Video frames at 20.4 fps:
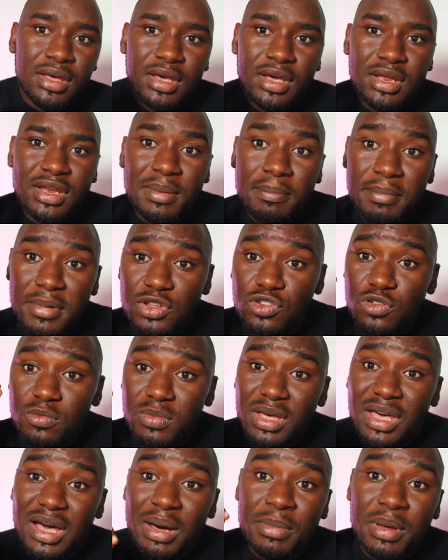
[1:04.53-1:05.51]
In a bid to
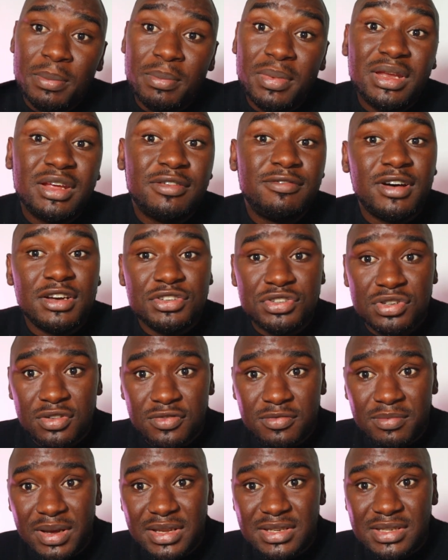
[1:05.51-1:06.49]
become a better version
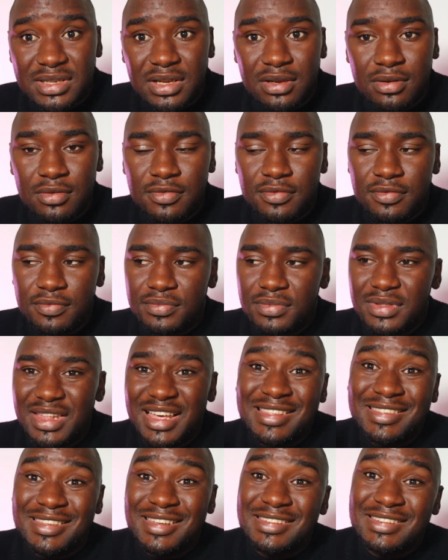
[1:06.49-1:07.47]
of myself, there
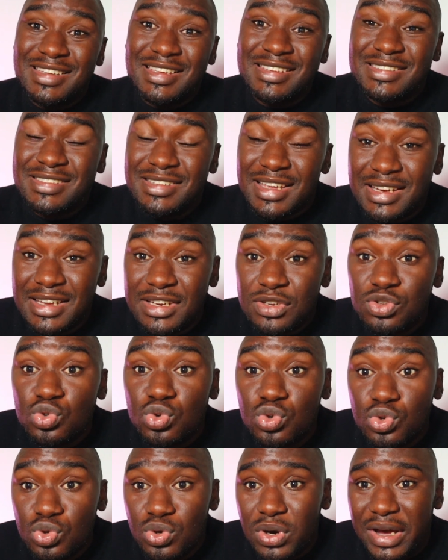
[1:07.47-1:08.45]
are things I started
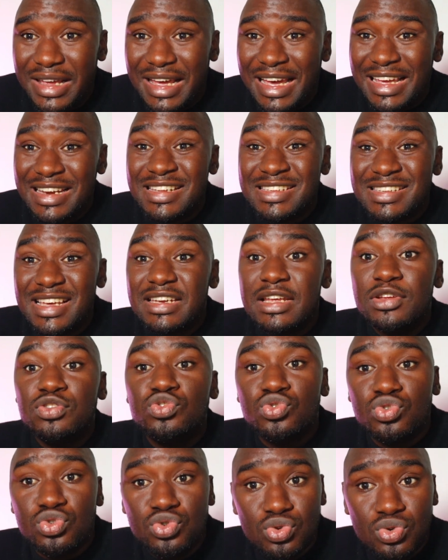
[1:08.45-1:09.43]
to do. I
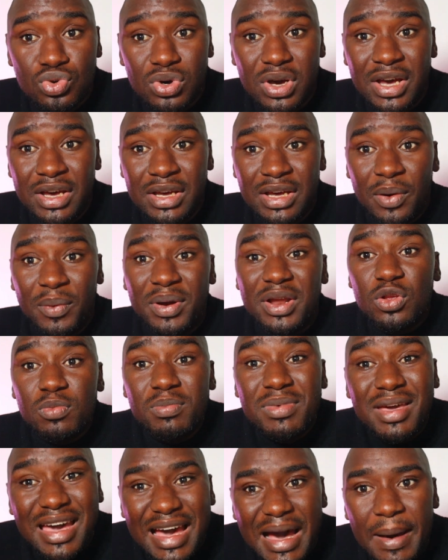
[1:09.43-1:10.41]
decided to do. I wanted to
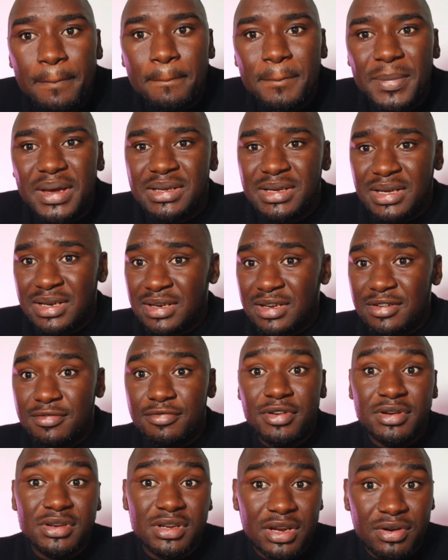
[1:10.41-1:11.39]
become better in
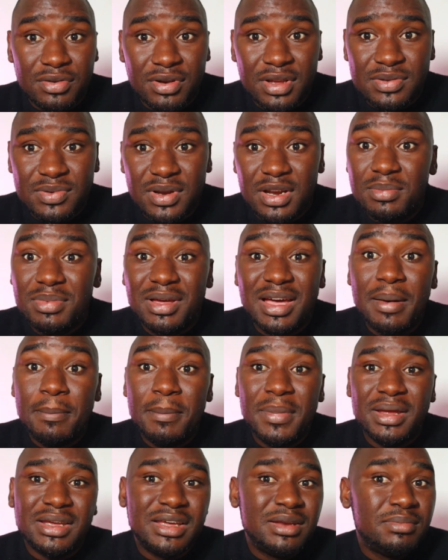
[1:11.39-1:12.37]
different areas. I want to become
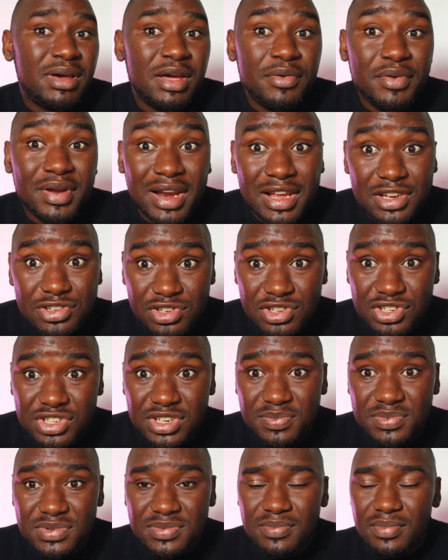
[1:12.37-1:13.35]
better in my
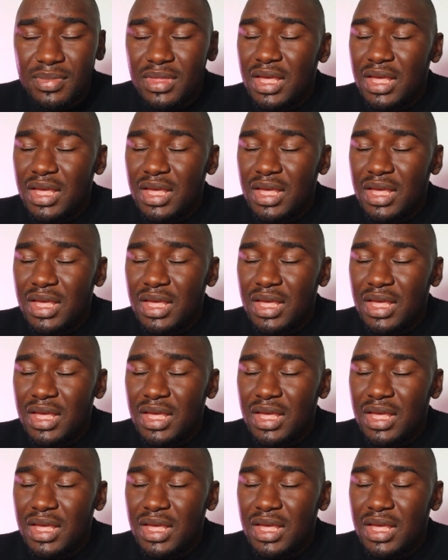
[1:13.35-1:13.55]
relationships.